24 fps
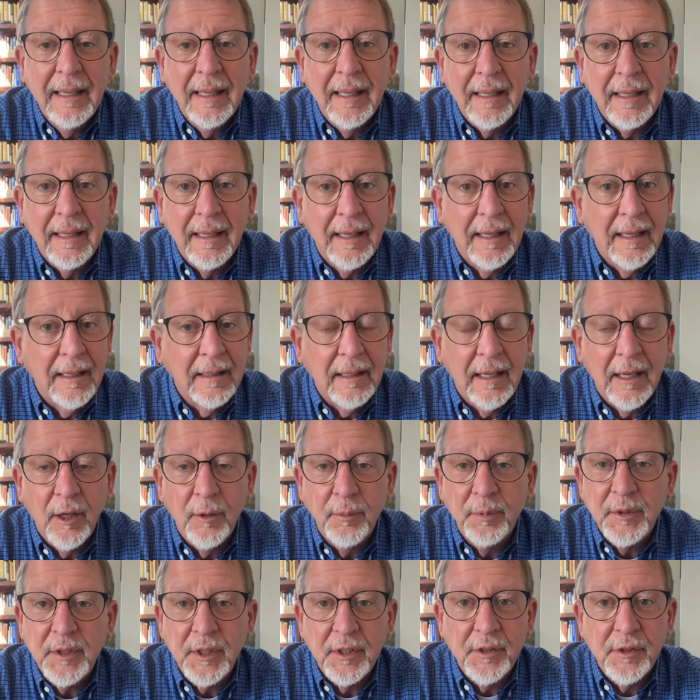Uh, it
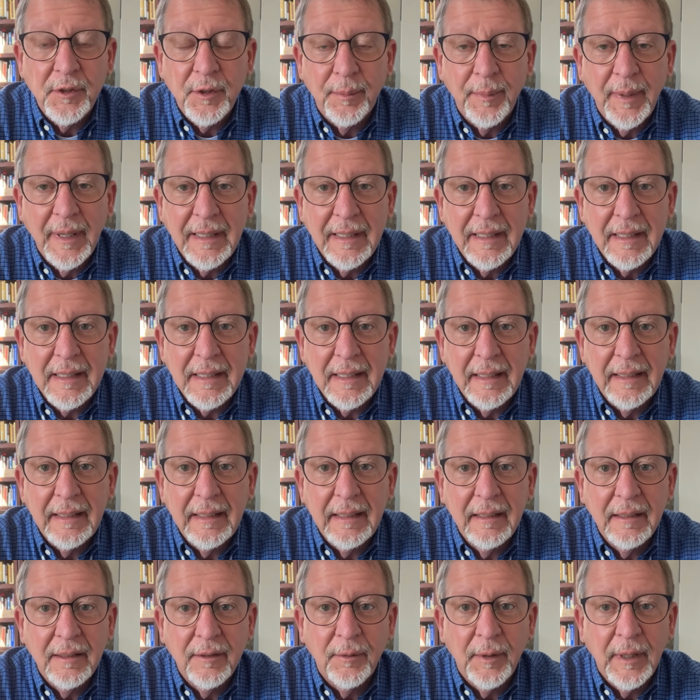helps us
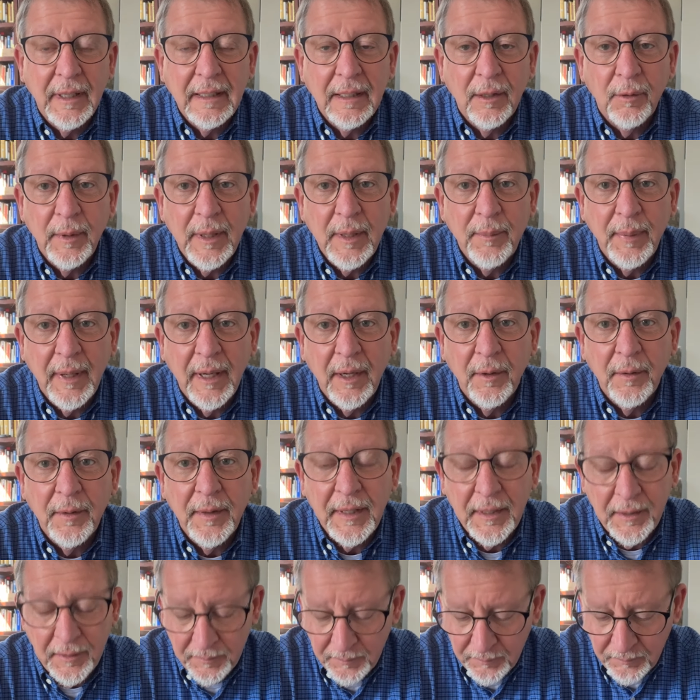tremendously. Ring the wee bell
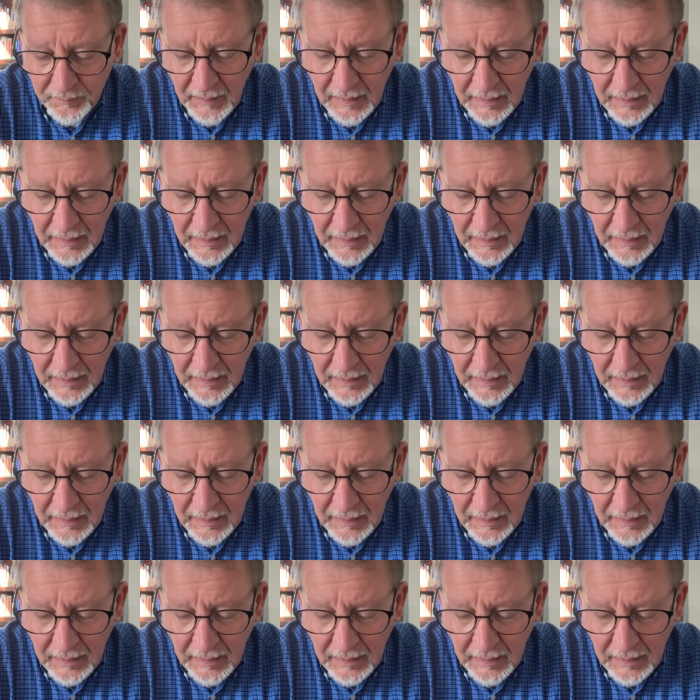there